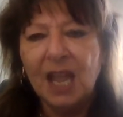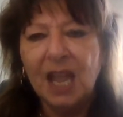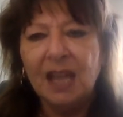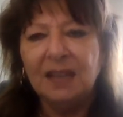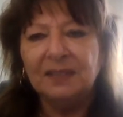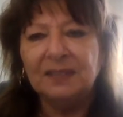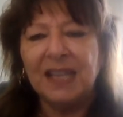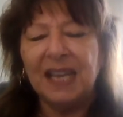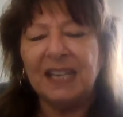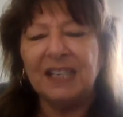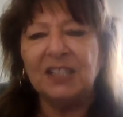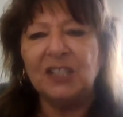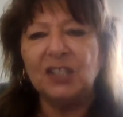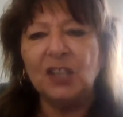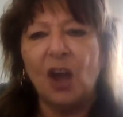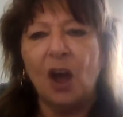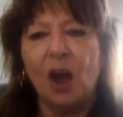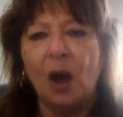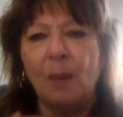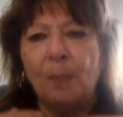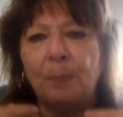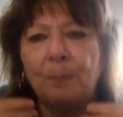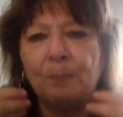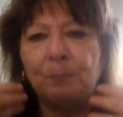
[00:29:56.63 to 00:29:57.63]
That is
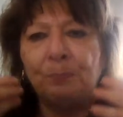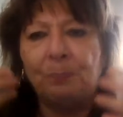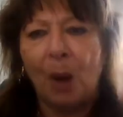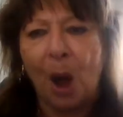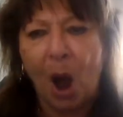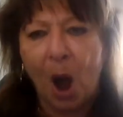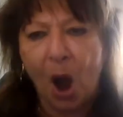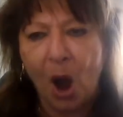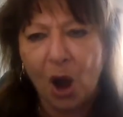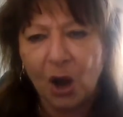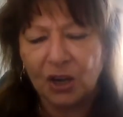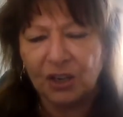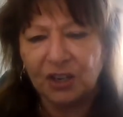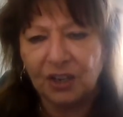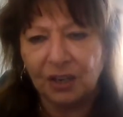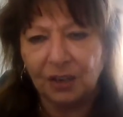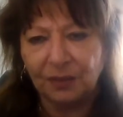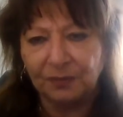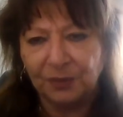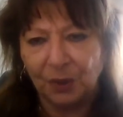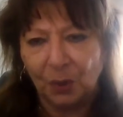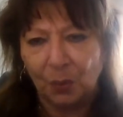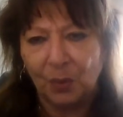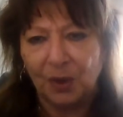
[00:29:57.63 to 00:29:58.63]
a part
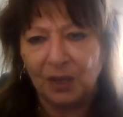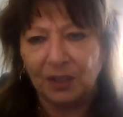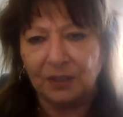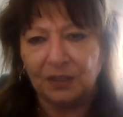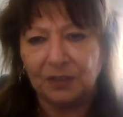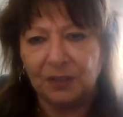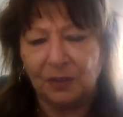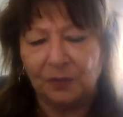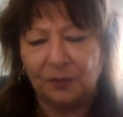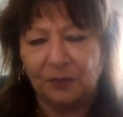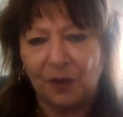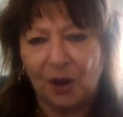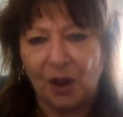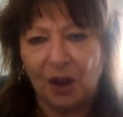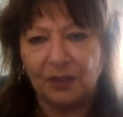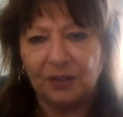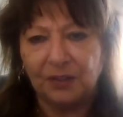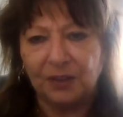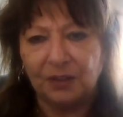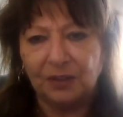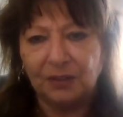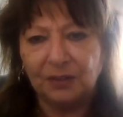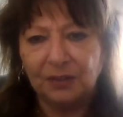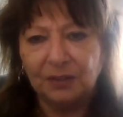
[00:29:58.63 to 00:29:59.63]
of the will of the Father.